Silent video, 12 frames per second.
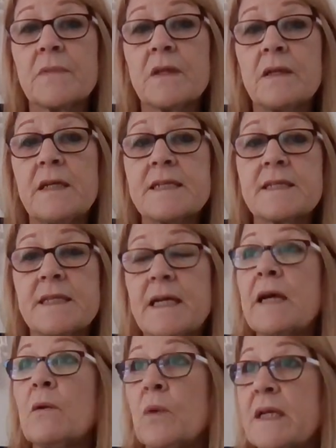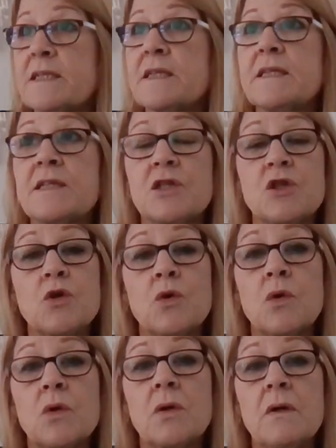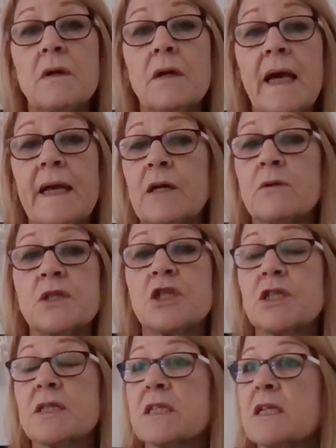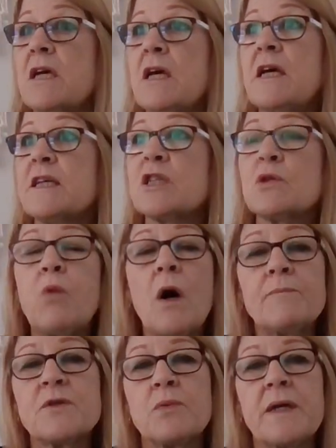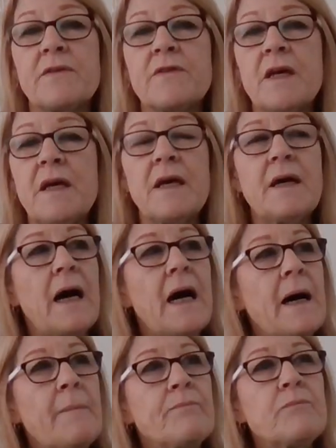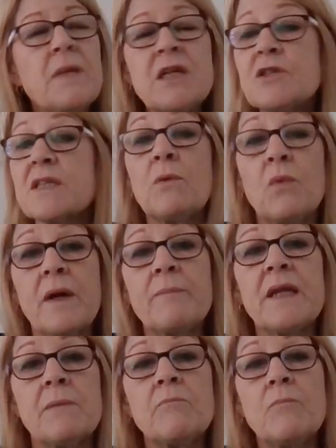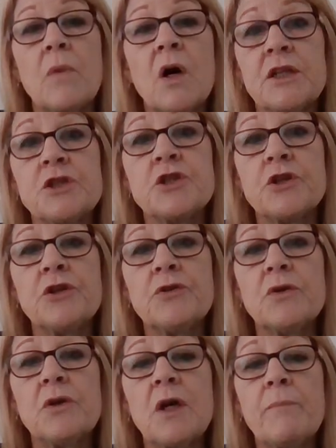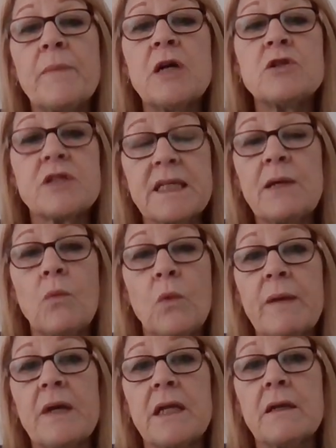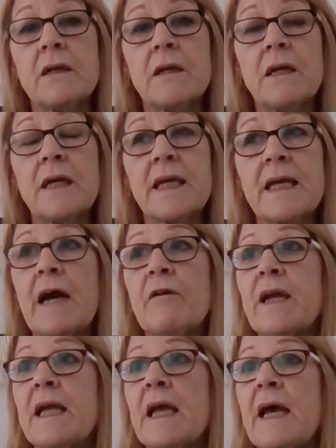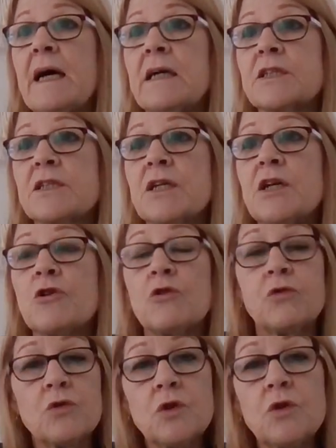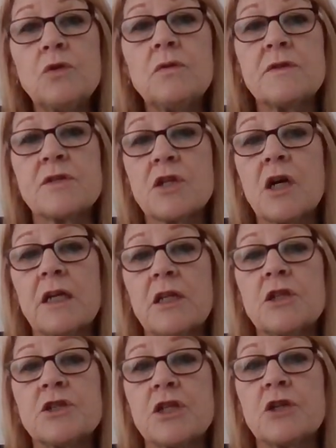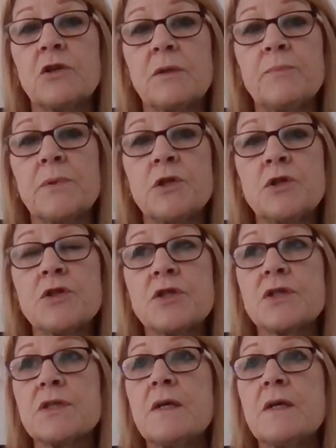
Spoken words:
Yesterday I went to this store and I was just swamped with mostly women, mind you, mostly women carrying out cruel psychological abuse